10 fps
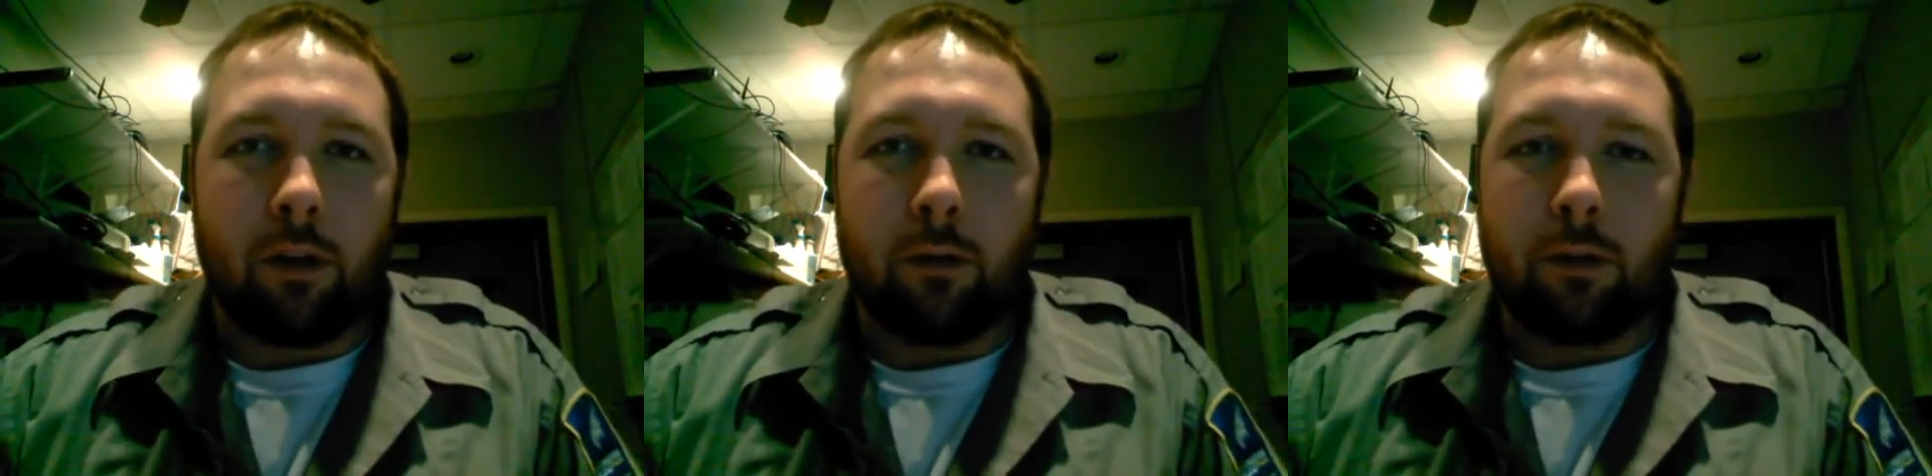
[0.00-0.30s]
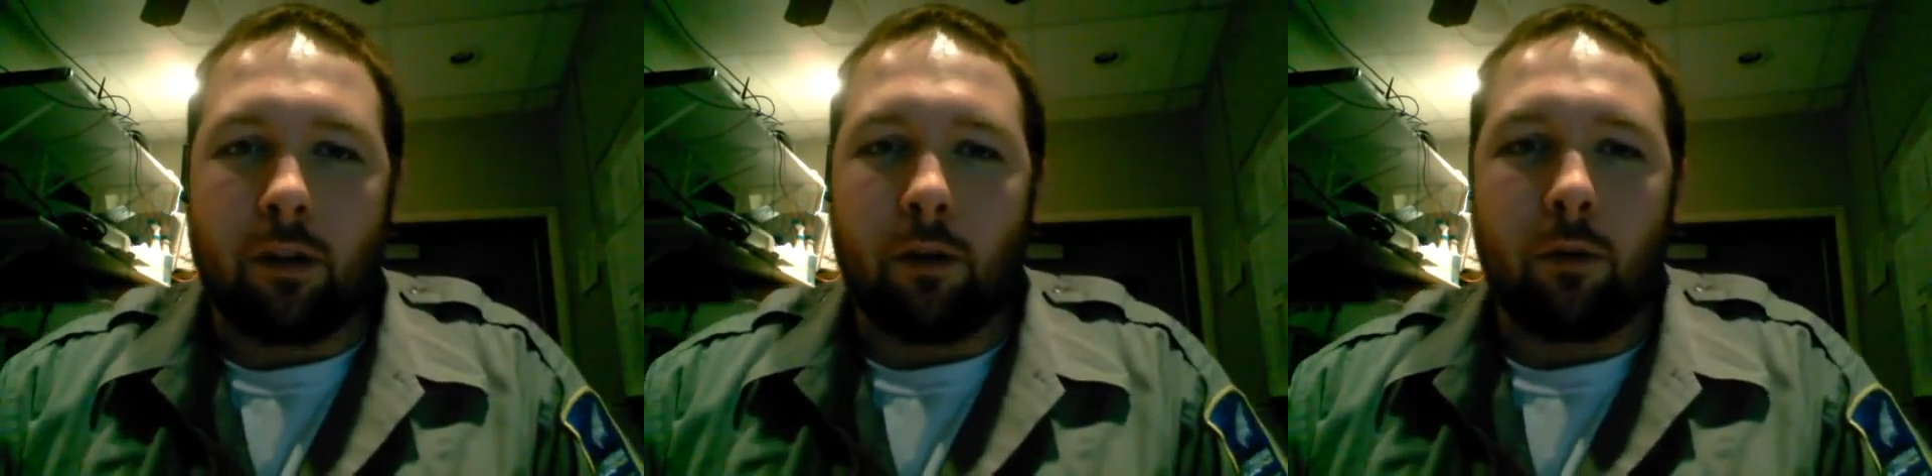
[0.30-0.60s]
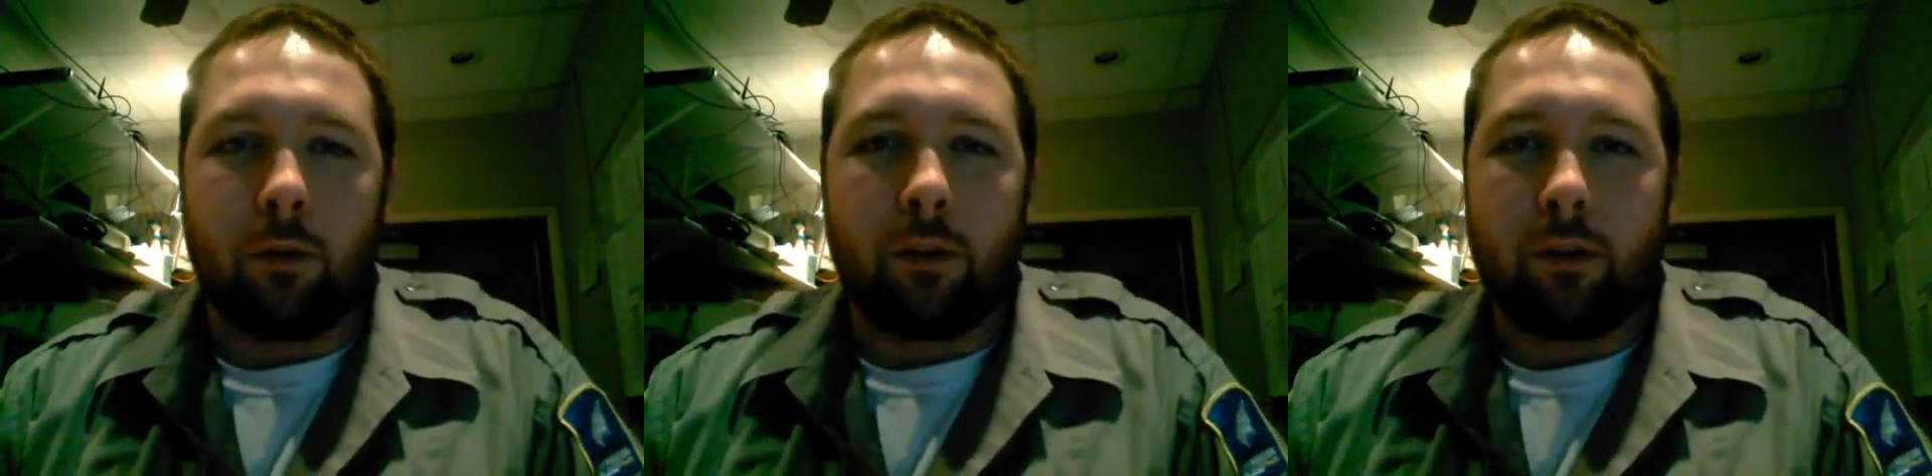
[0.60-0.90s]
I'm sure I
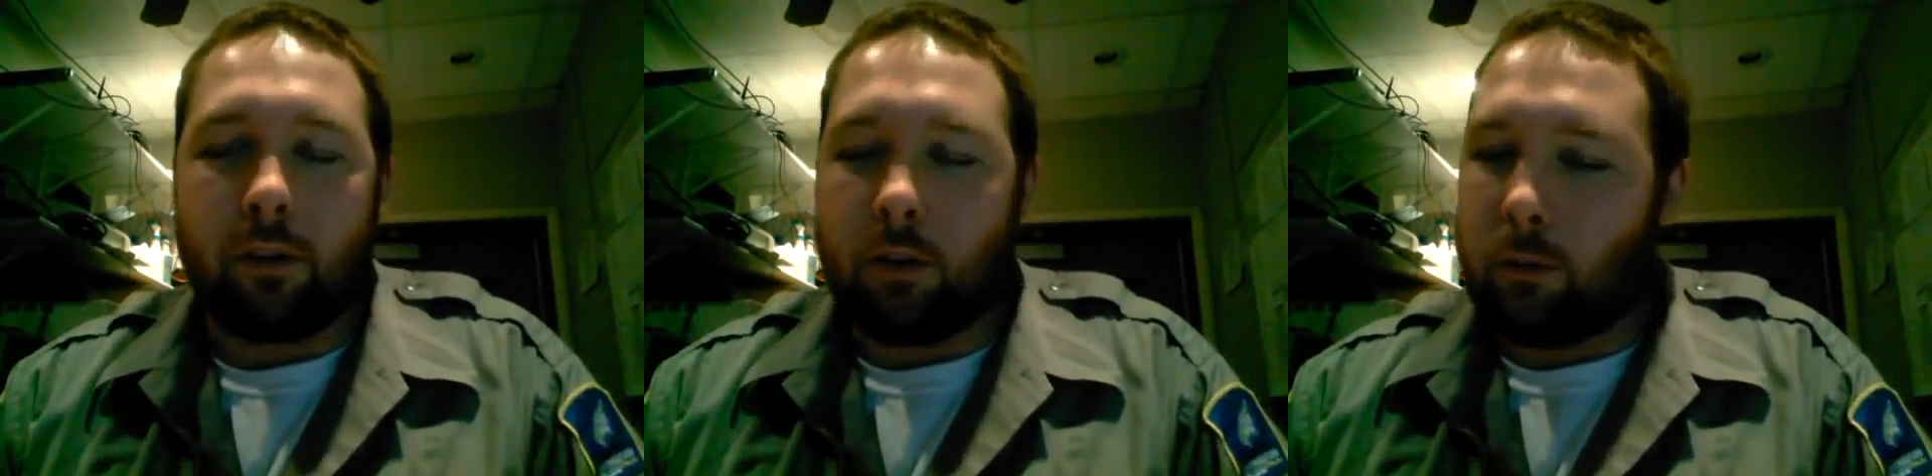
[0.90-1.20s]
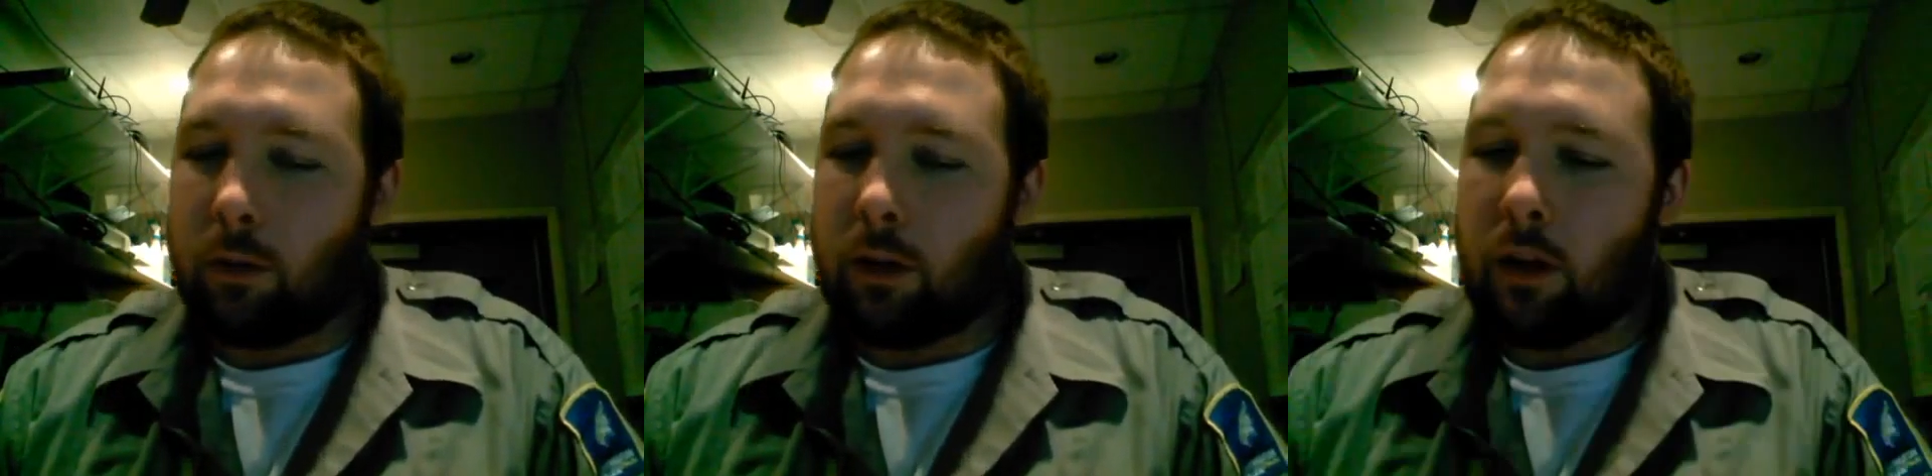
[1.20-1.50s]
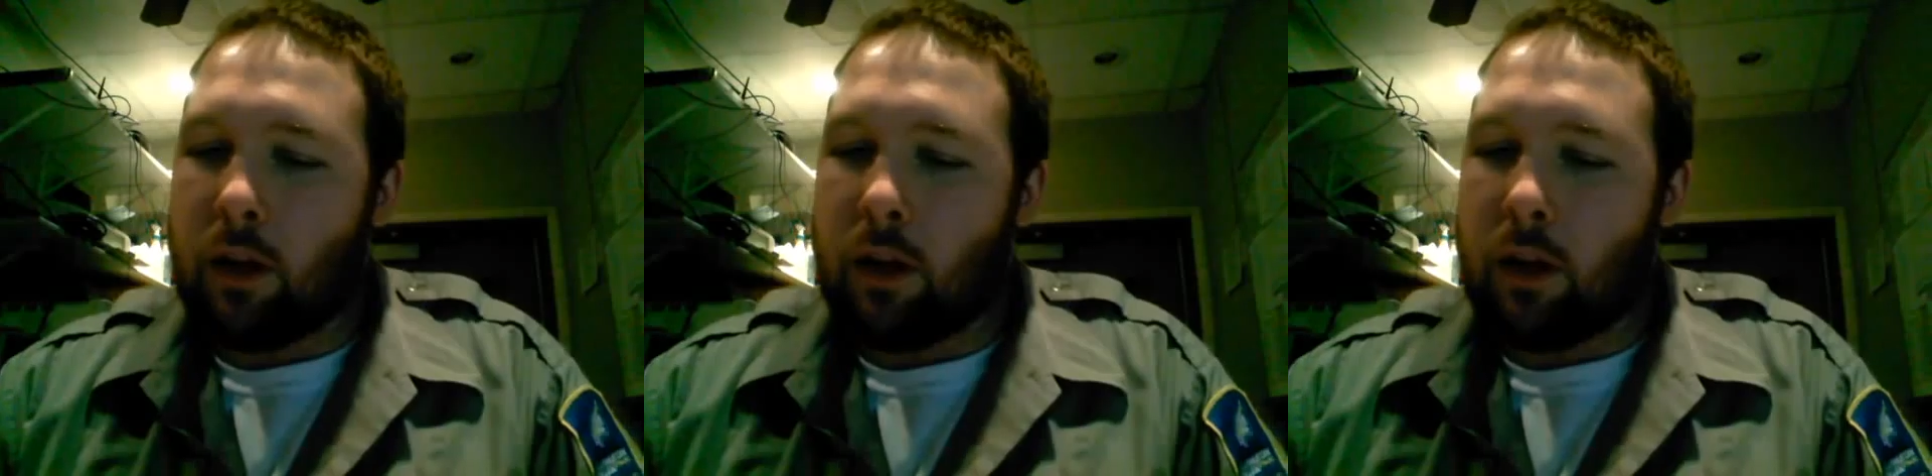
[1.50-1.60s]
will be still, but